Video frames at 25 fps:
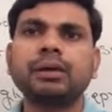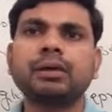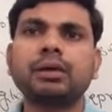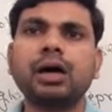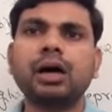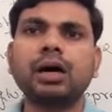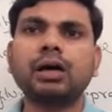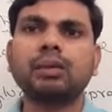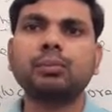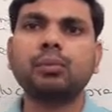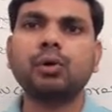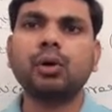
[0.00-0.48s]

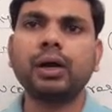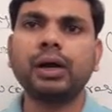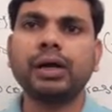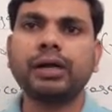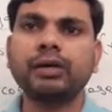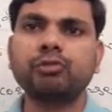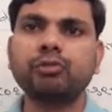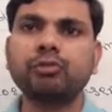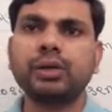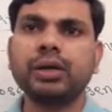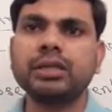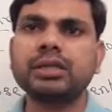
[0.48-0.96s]

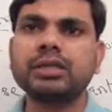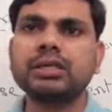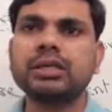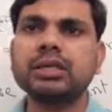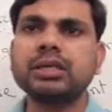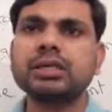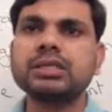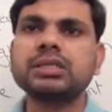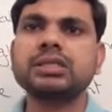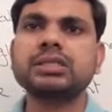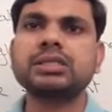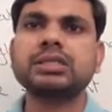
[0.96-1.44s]

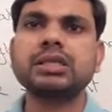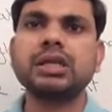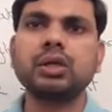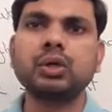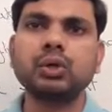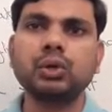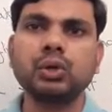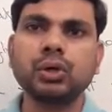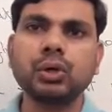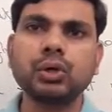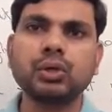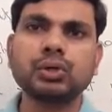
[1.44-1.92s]
carbohydrate,
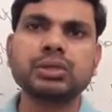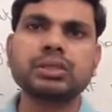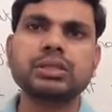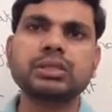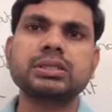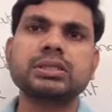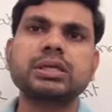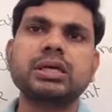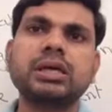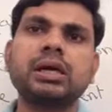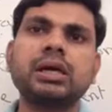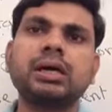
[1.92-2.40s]
cellulose,